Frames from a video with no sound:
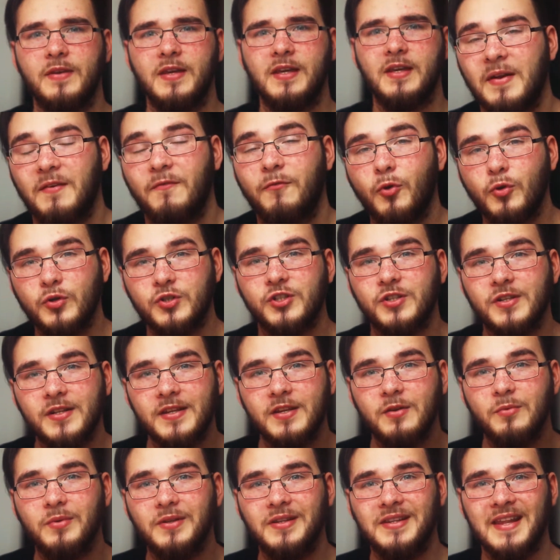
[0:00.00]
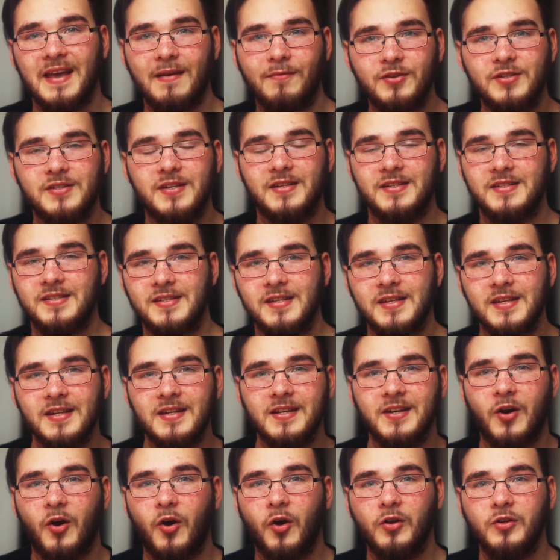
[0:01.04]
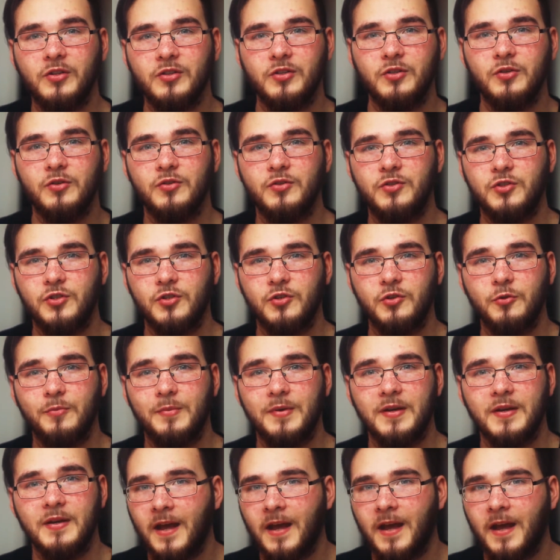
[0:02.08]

And unfortunately, you will never succeed on YouTube